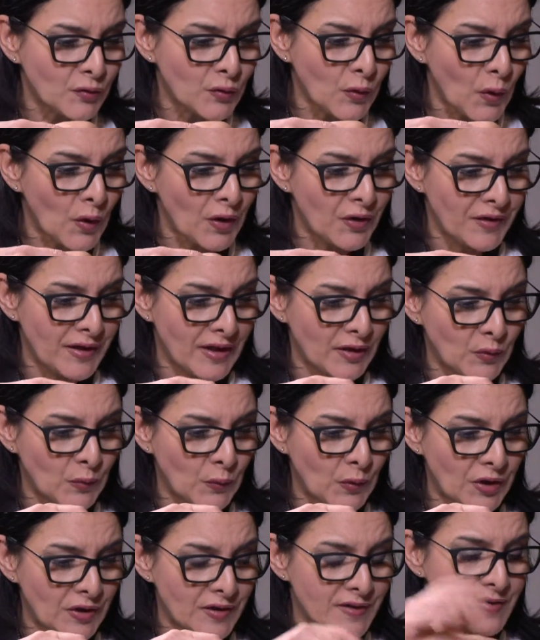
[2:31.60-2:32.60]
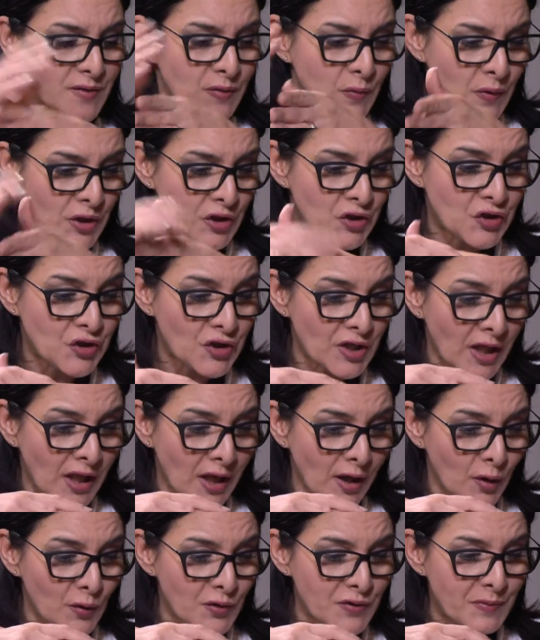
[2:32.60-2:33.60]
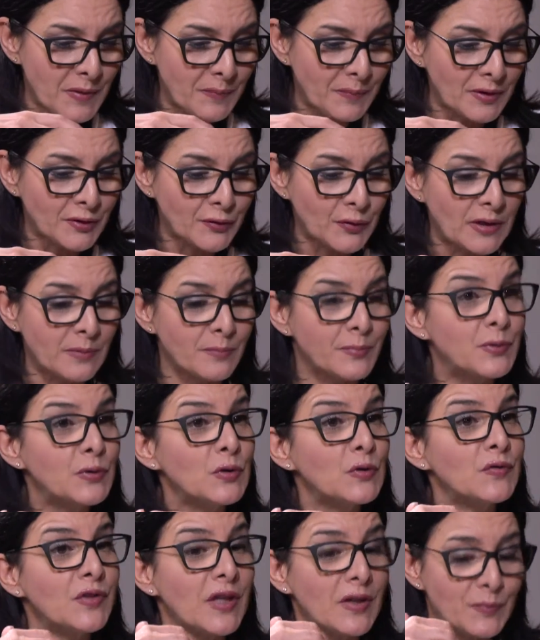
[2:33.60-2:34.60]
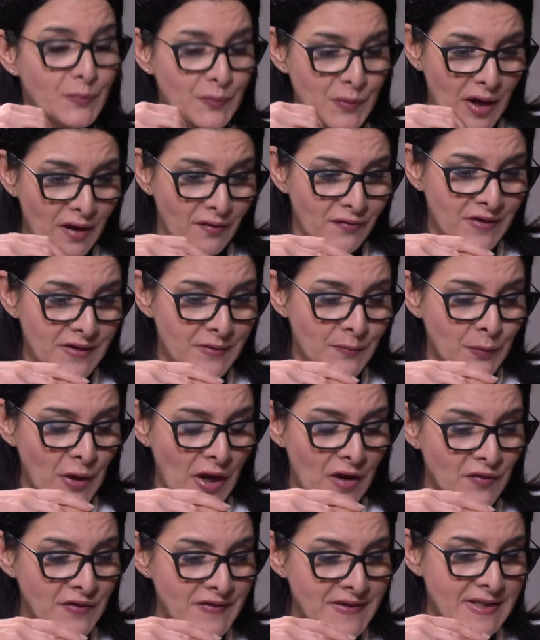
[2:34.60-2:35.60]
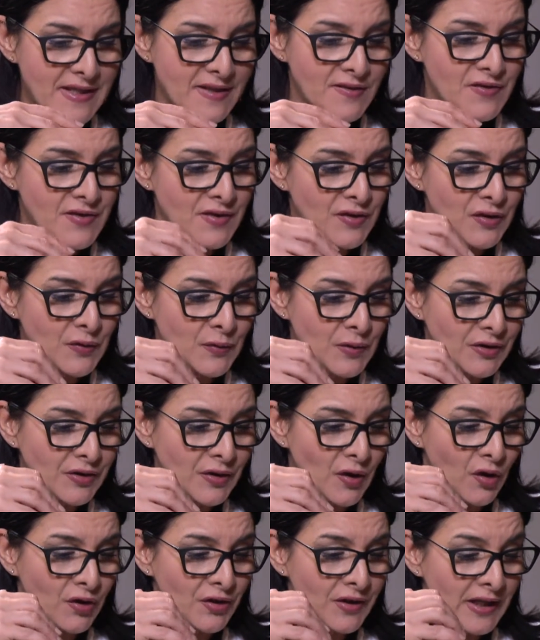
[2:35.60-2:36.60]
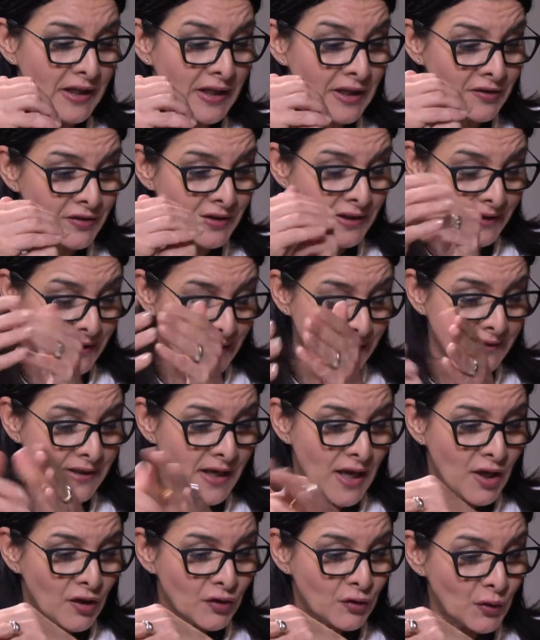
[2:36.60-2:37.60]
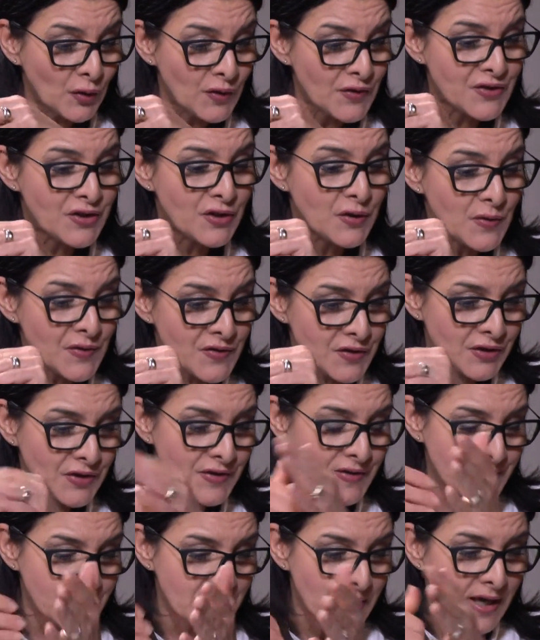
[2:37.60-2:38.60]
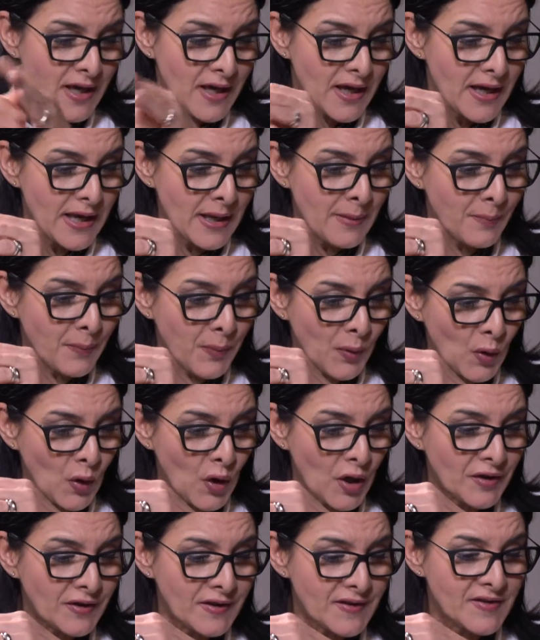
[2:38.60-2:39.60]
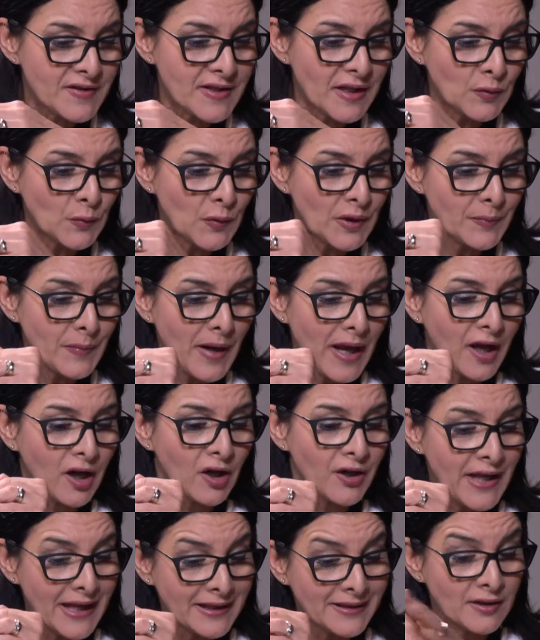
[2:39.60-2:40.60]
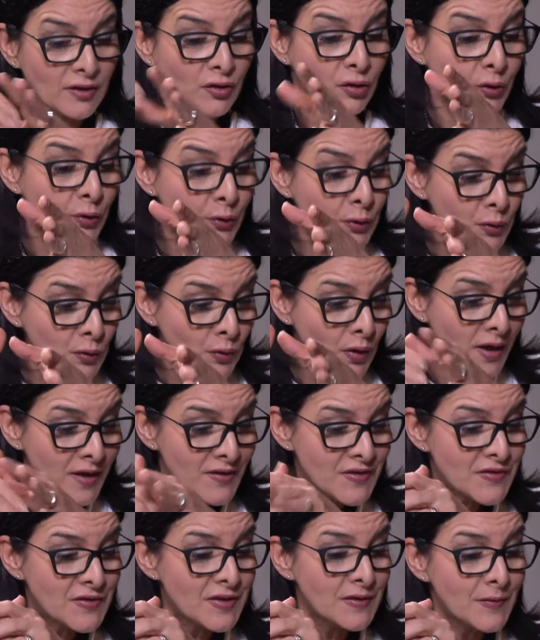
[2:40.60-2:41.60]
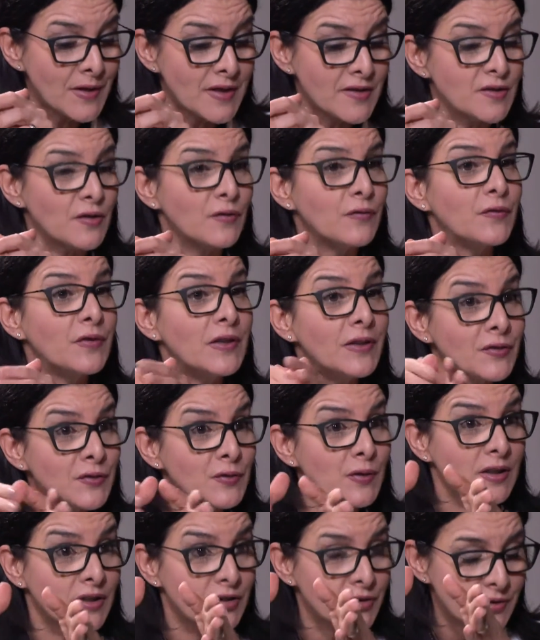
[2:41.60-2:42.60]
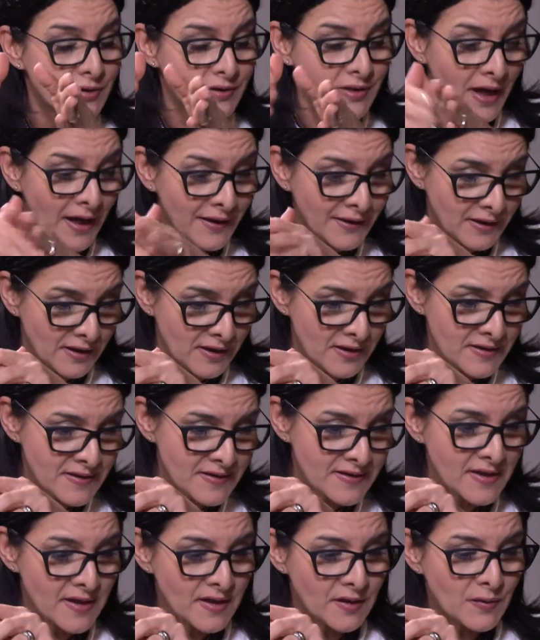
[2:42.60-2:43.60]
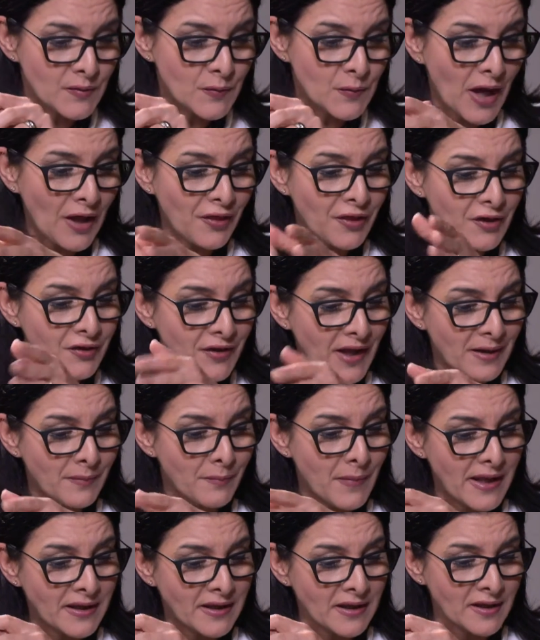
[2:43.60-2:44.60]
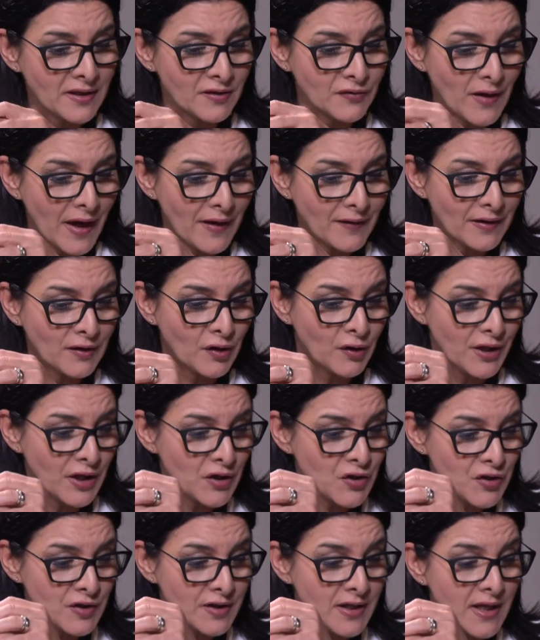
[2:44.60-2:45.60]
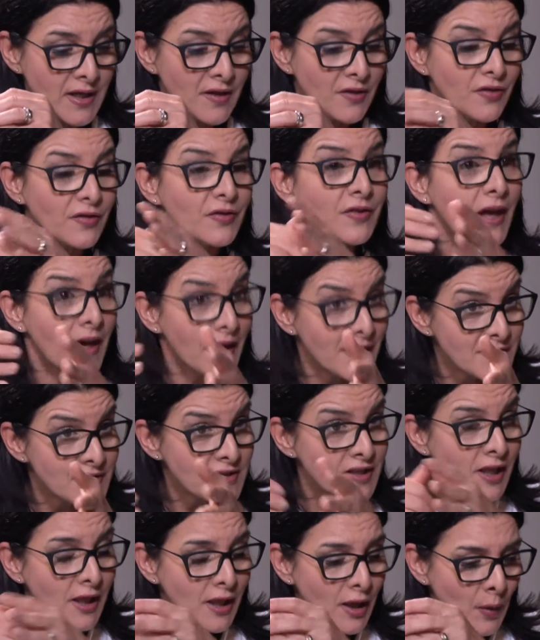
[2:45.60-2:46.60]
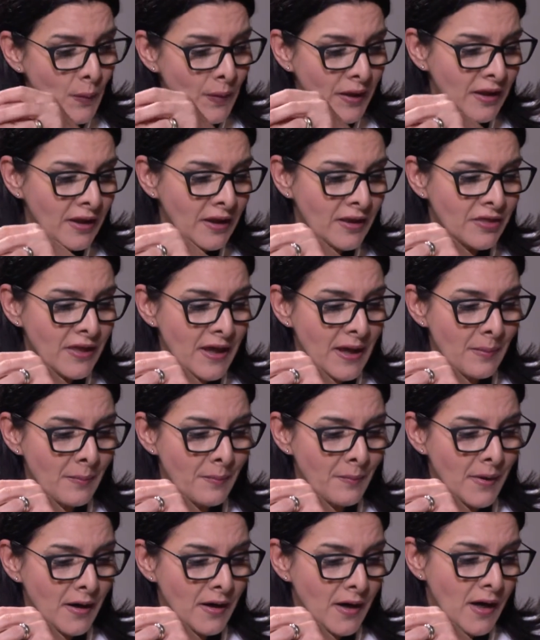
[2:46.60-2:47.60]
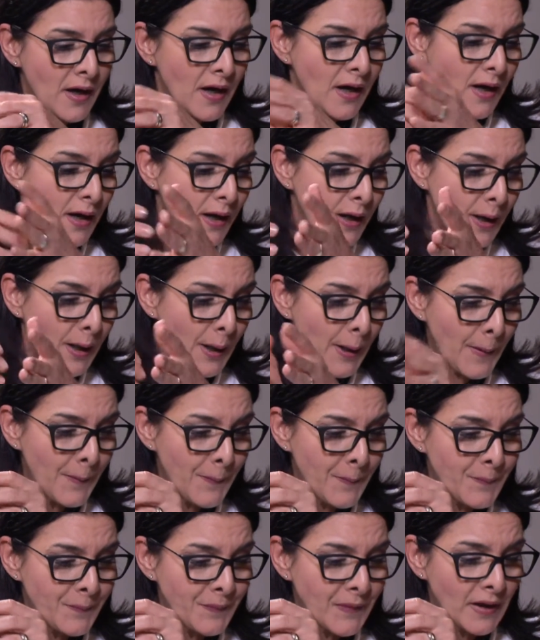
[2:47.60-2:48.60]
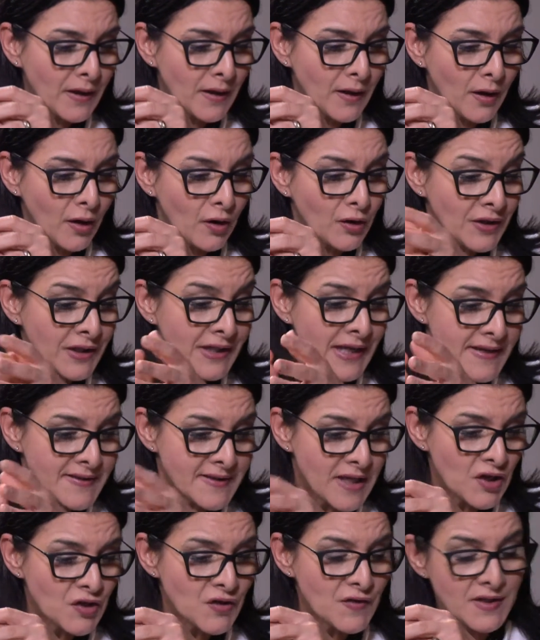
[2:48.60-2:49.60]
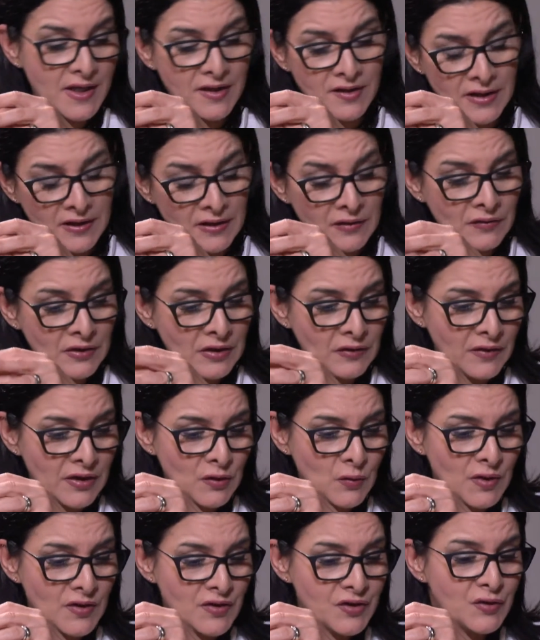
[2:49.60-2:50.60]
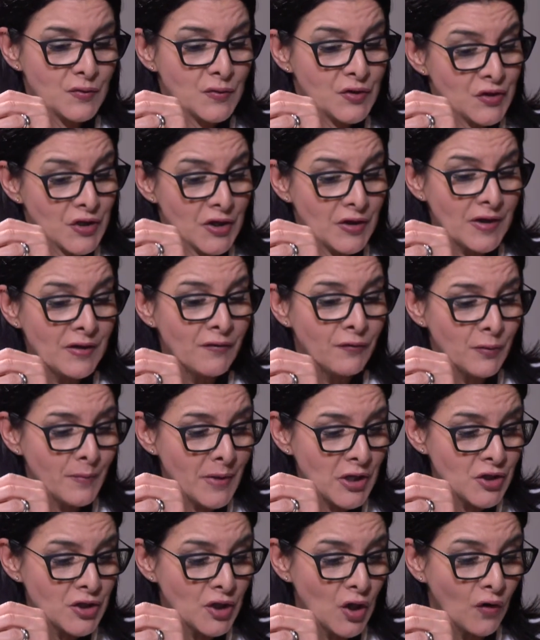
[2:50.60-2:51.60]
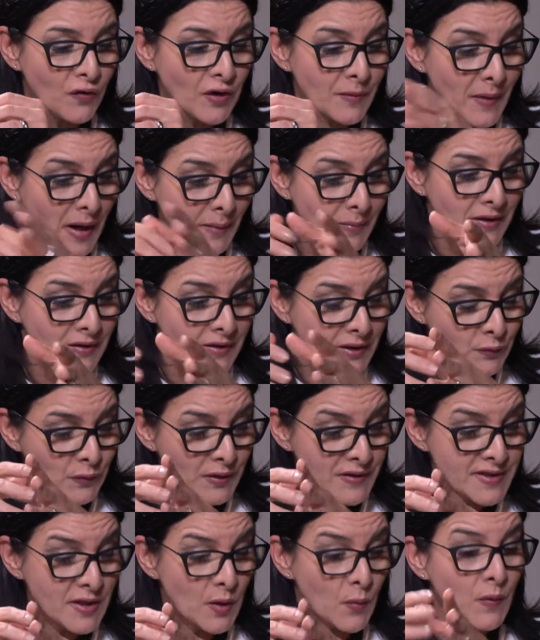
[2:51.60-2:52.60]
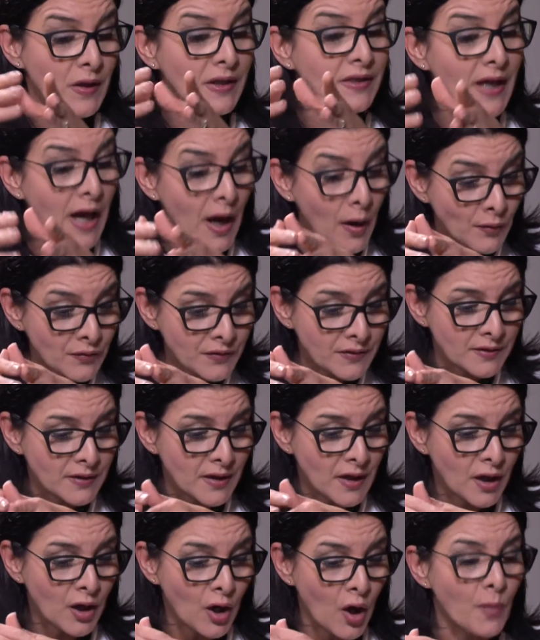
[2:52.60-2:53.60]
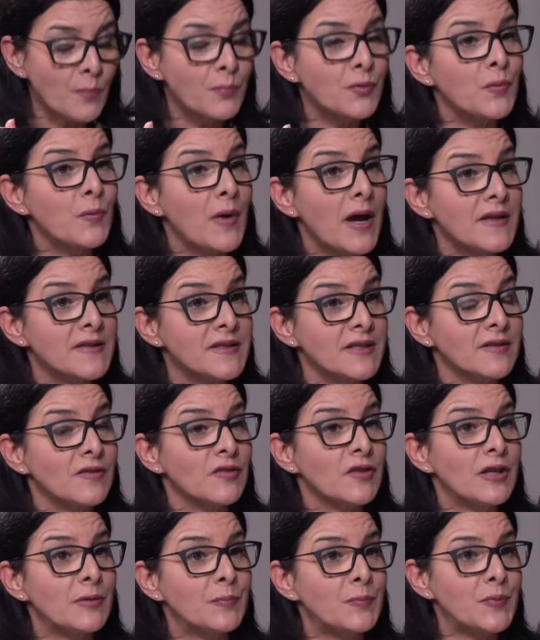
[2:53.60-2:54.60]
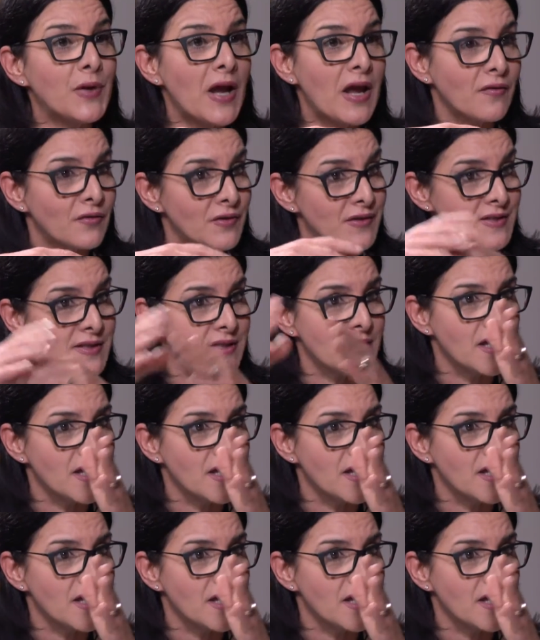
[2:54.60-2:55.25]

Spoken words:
Tor networks, which allows people to improve their privacy and security on the internet, Tor's users employ this network by connecting through a series of virtual tunnels rather than making a direct connection, thus allowing them organizations and individuals to share information over public networks without compromising their privacy.